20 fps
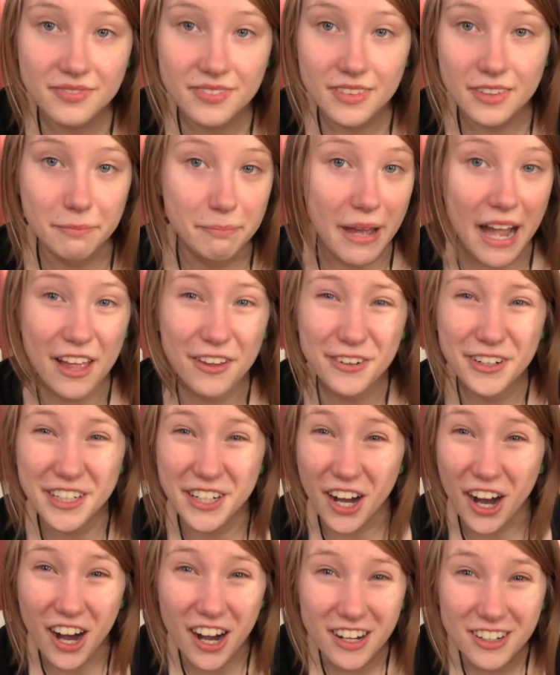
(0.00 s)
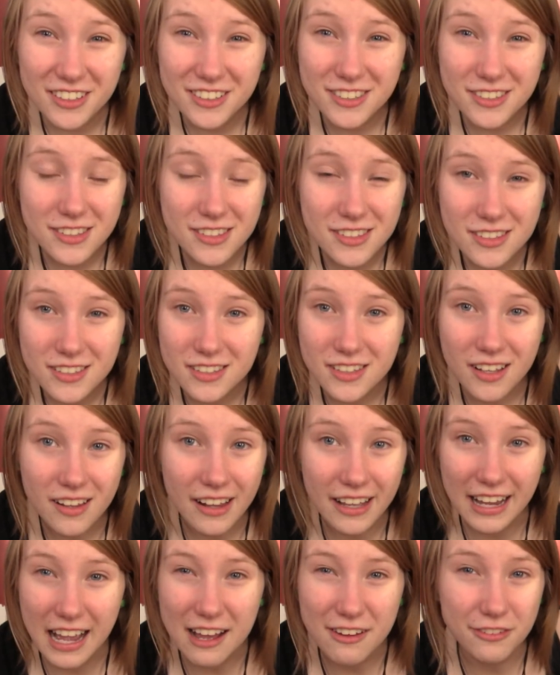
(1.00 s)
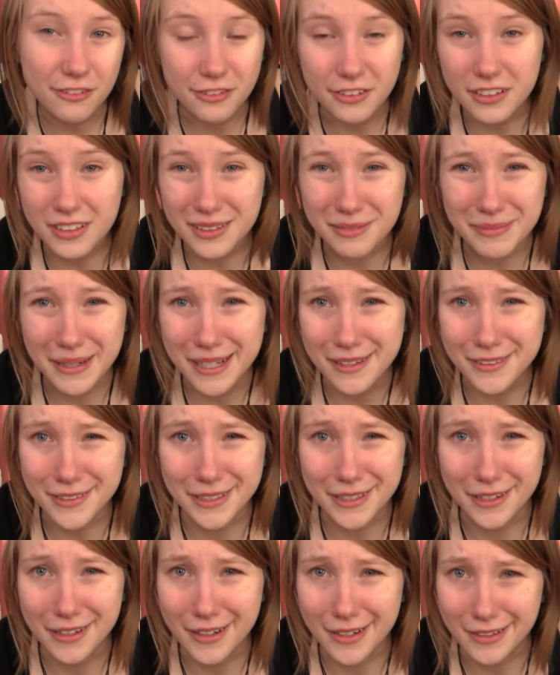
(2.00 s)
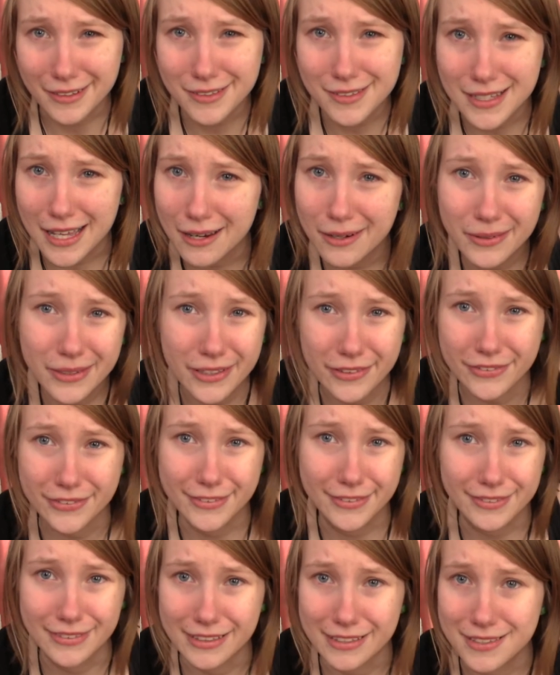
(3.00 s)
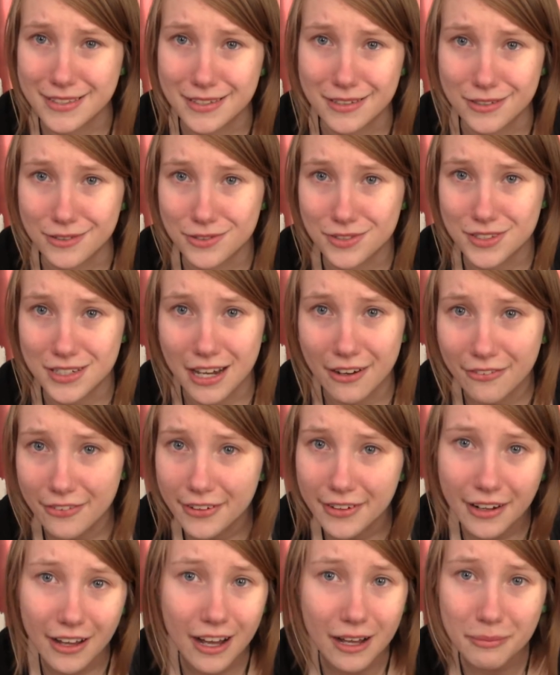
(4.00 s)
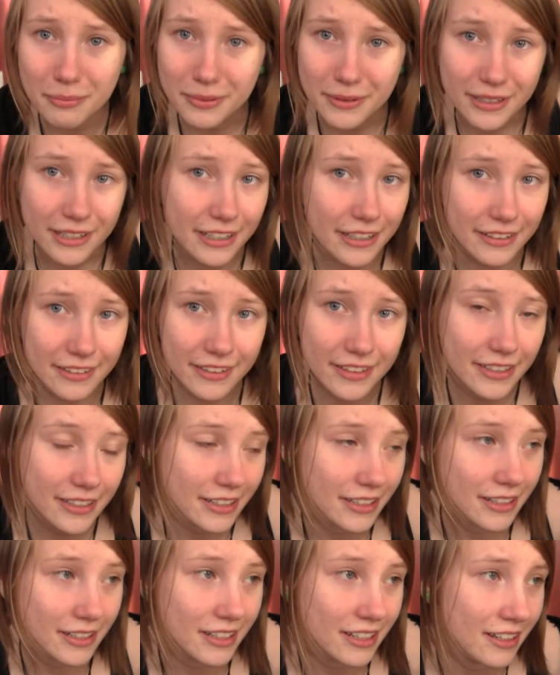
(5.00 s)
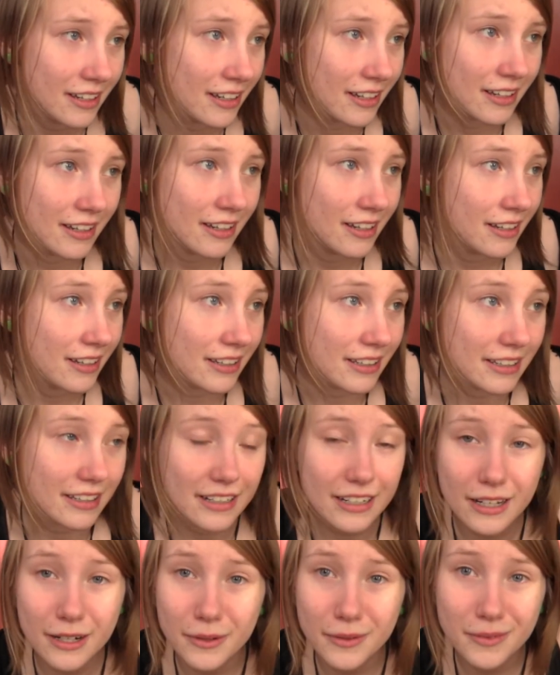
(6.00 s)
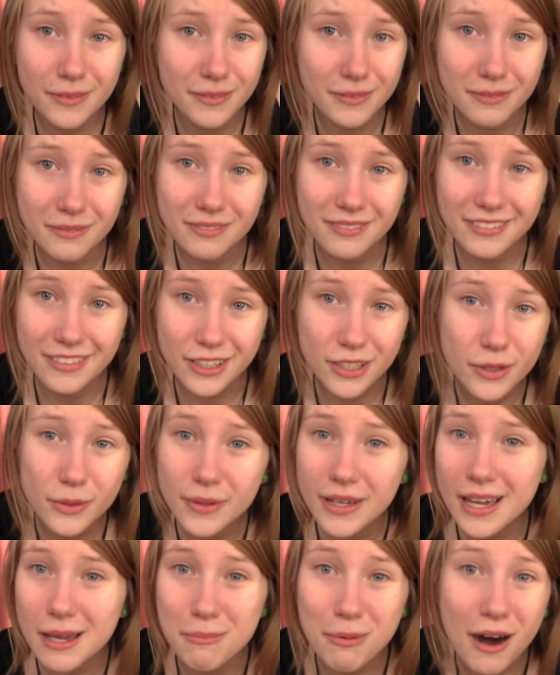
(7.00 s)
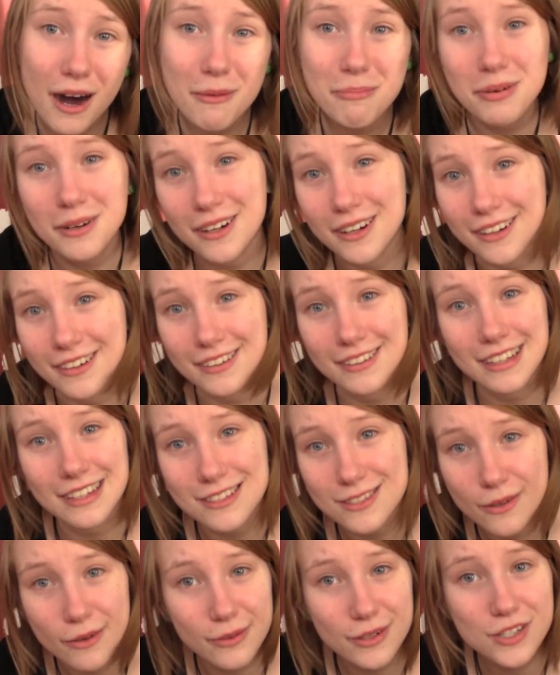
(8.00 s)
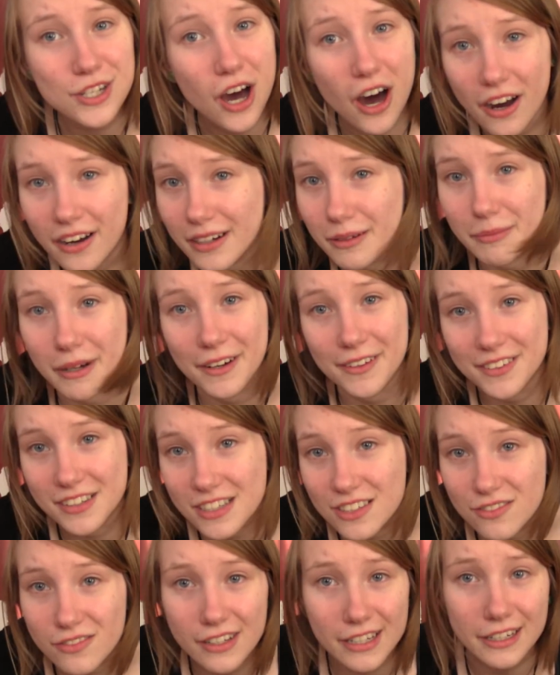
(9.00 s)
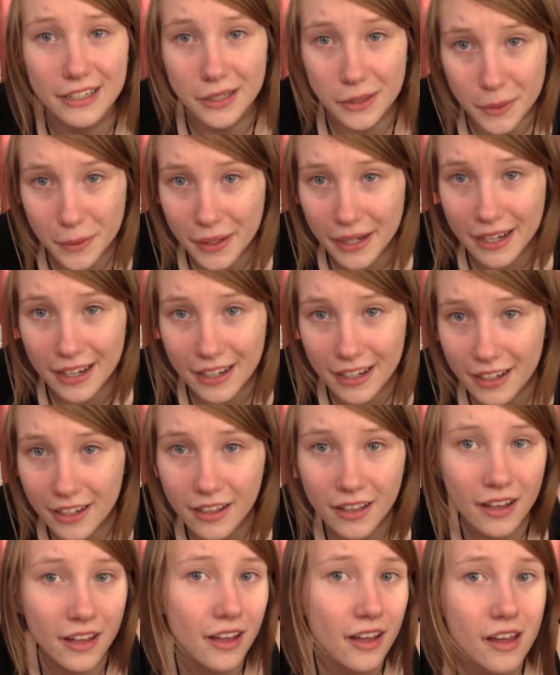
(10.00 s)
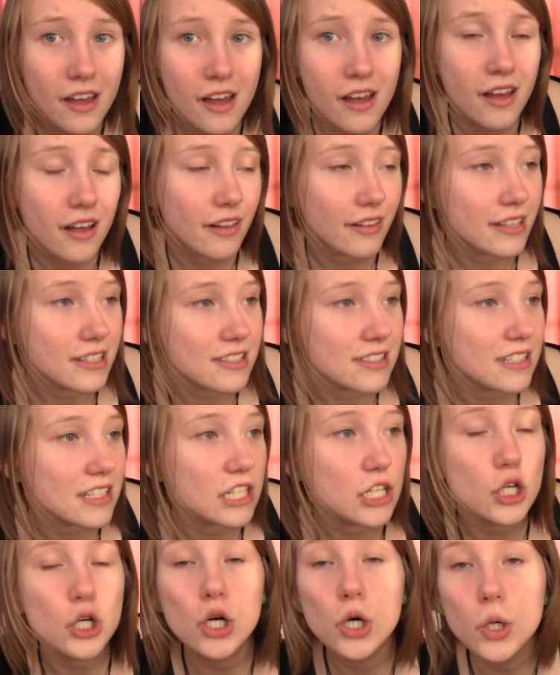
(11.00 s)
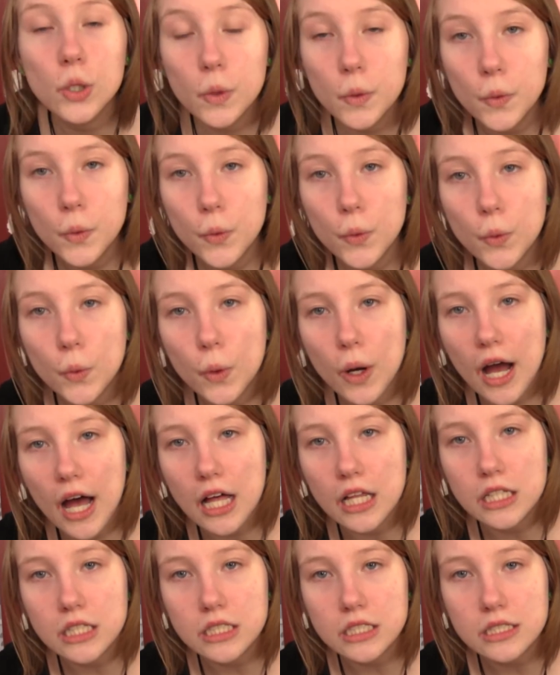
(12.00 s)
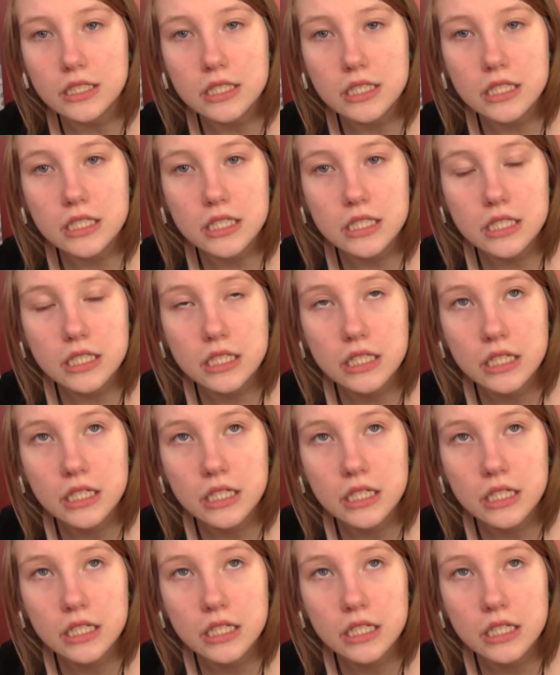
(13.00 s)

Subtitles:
Mallory Knox. Like, I have a feeling Mallory Knox. I don't know if they're releasing new stuff or not, but, you know, UK pop punk, that's what we're talking about in this video, okay? Let's see who else.